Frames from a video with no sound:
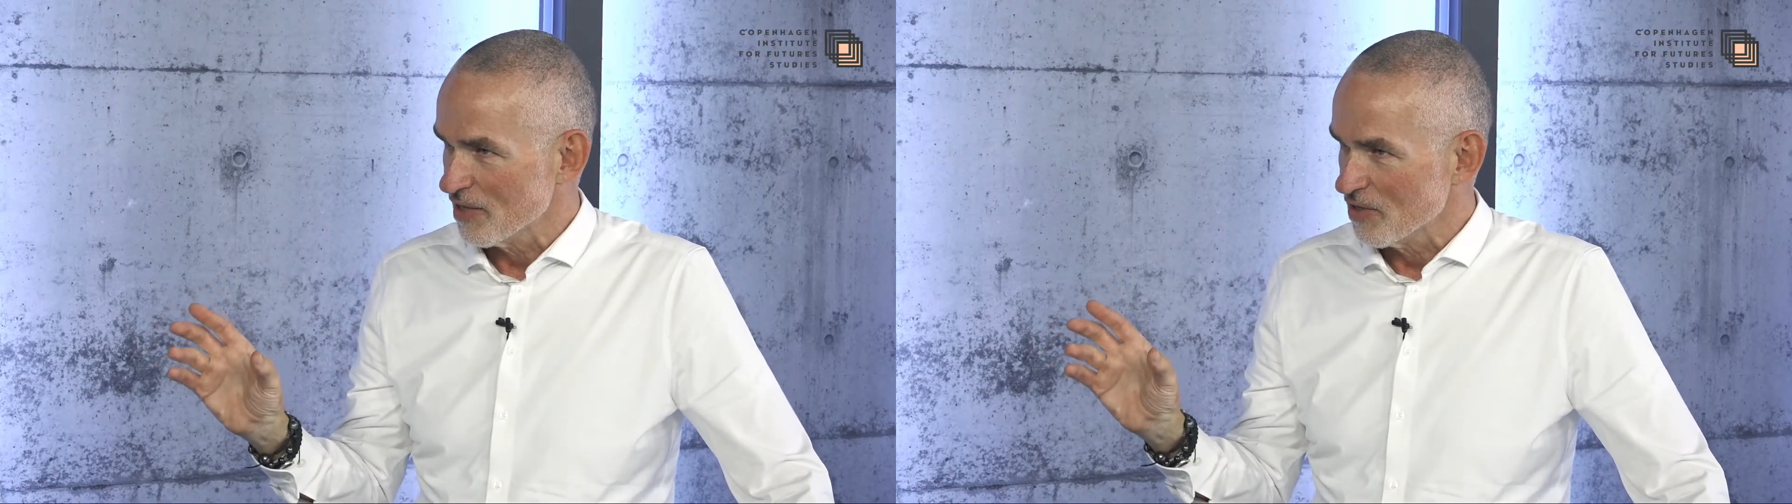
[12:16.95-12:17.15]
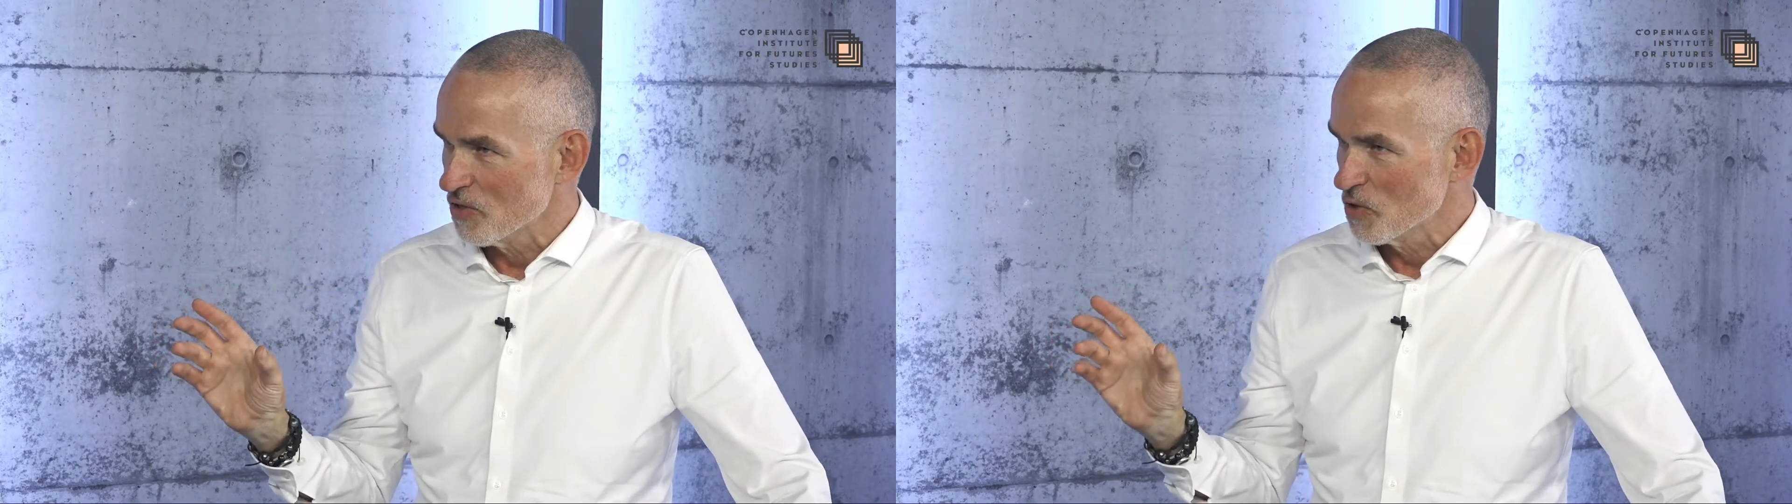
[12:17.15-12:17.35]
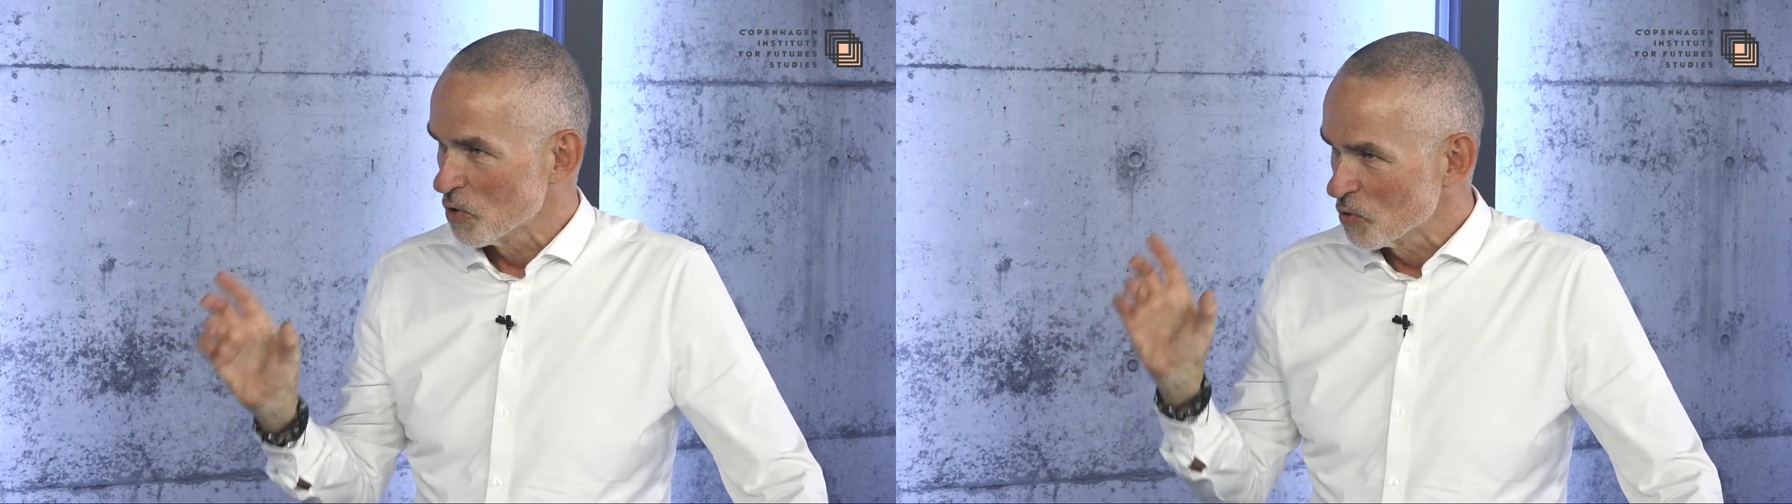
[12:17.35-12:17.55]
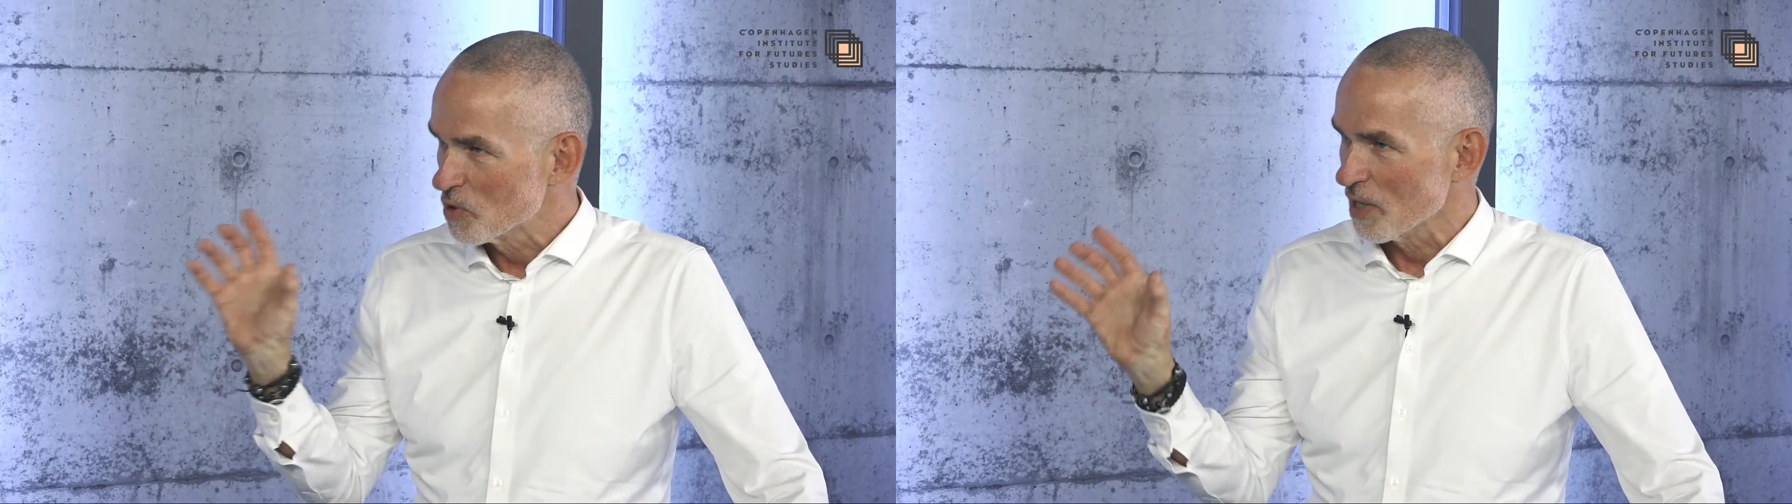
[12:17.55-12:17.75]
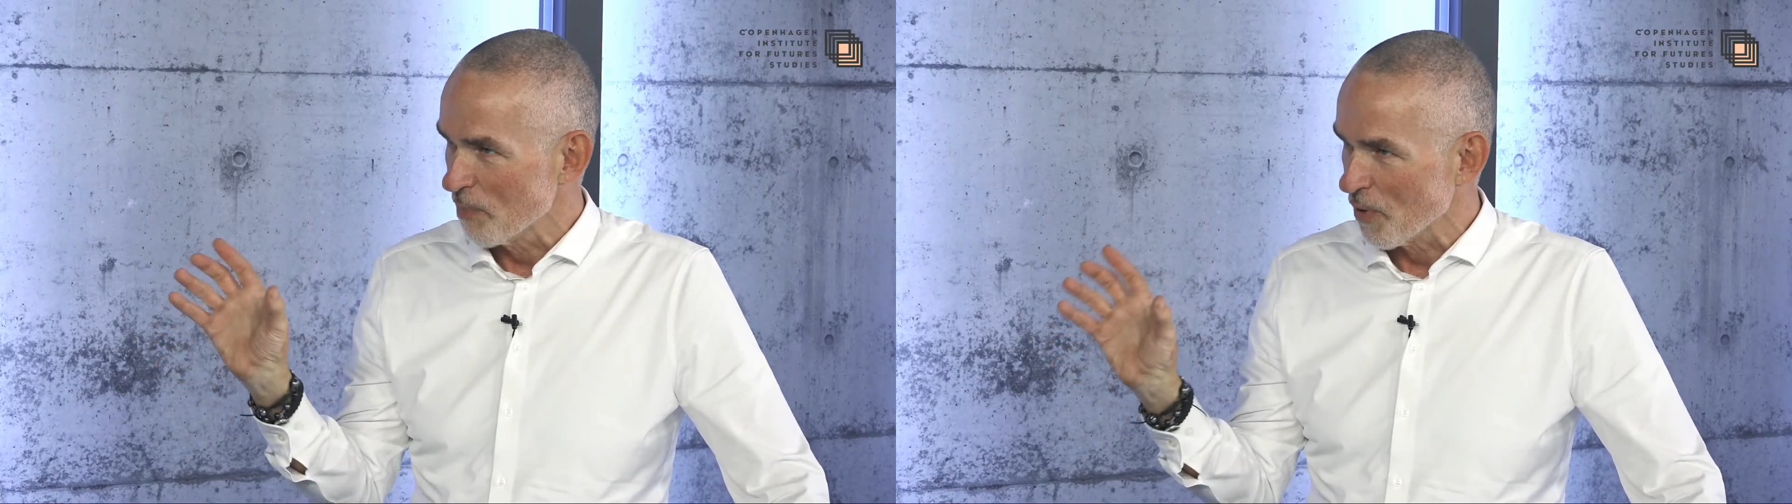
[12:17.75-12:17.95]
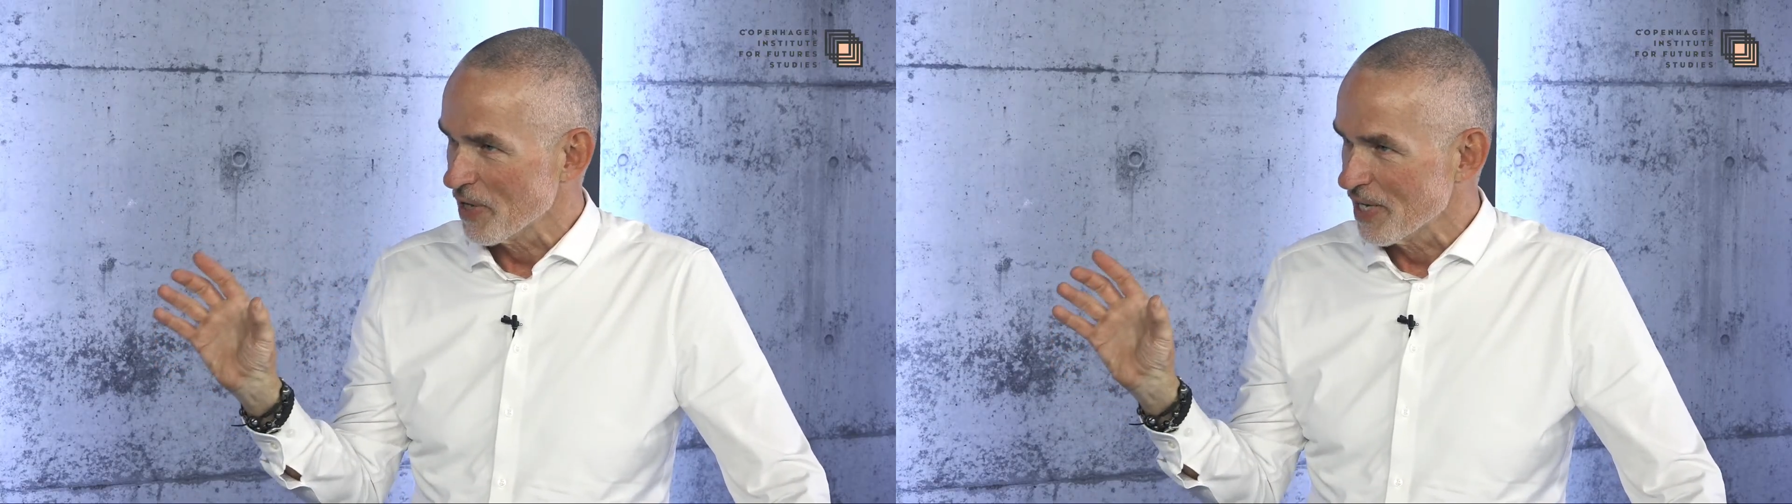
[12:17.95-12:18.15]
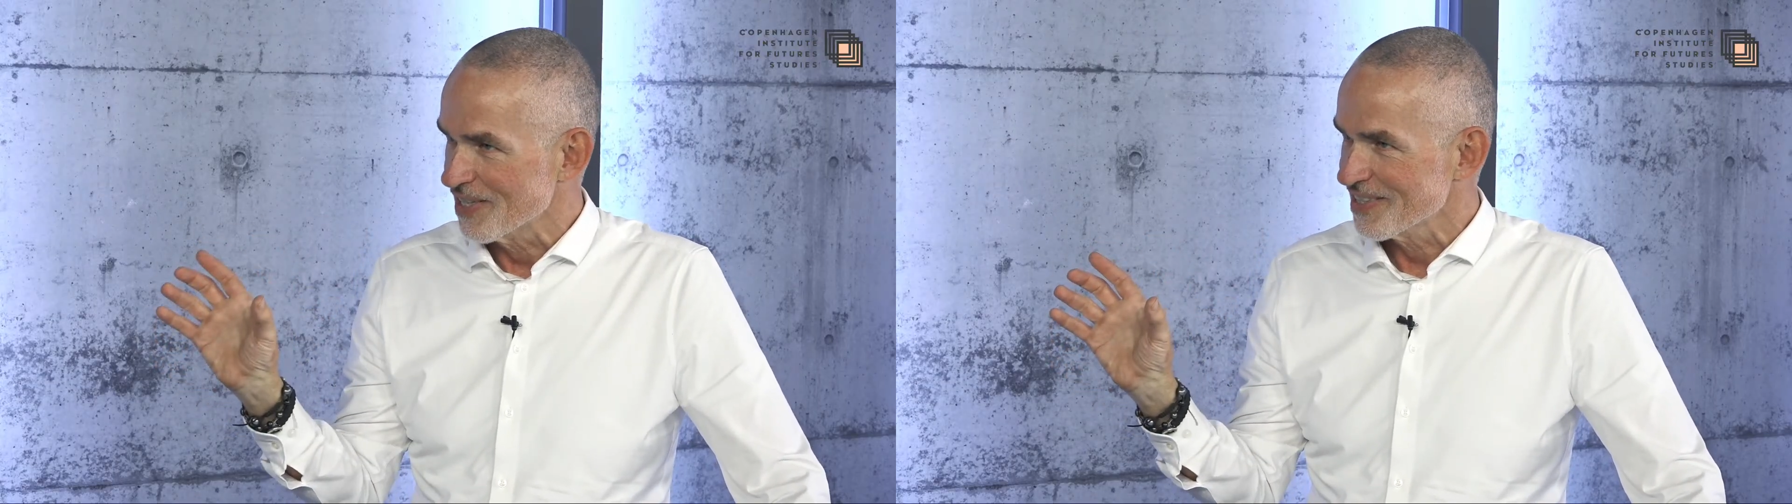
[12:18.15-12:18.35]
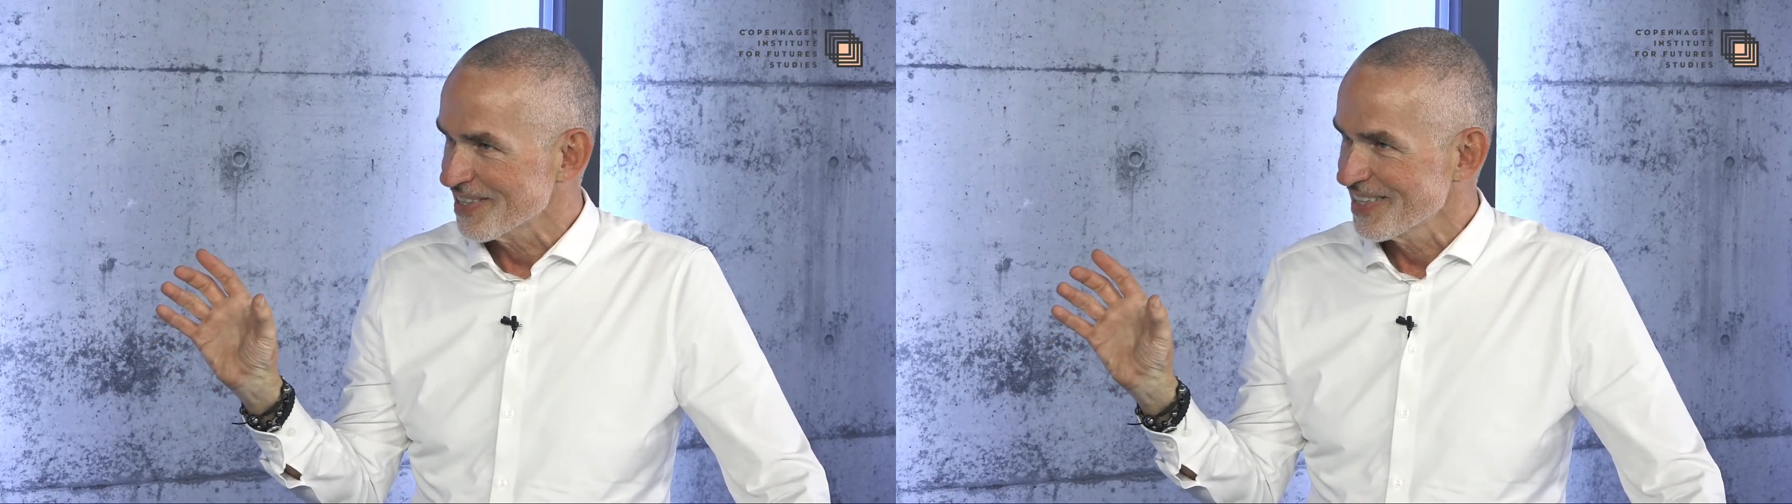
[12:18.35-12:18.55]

you lose employees